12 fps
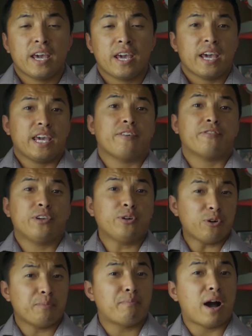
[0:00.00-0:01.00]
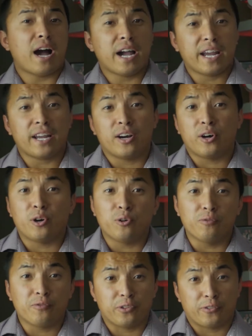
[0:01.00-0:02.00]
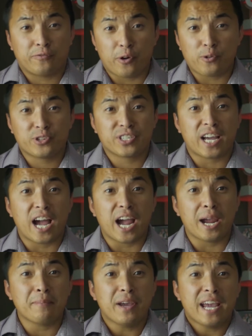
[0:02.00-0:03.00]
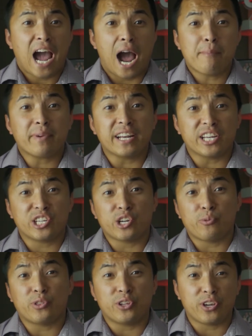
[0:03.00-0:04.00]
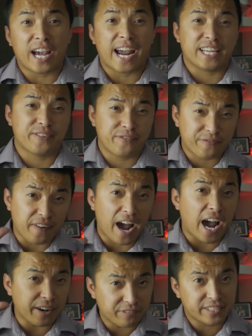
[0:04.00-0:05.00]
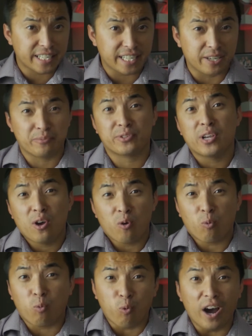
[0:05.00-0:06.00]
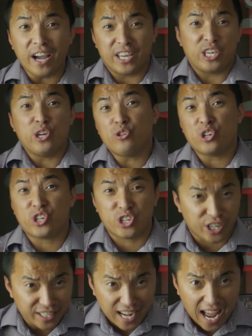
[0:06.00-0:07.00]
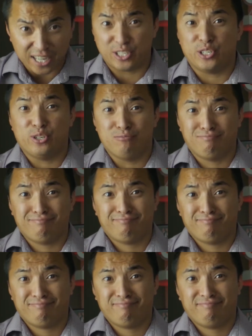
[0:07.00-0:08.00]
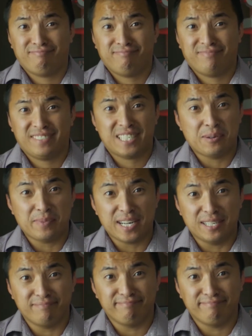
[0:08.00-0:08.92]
If you're buying a home for the first time, I'm going to share with you guys 5 tips what you should not do. Coming up.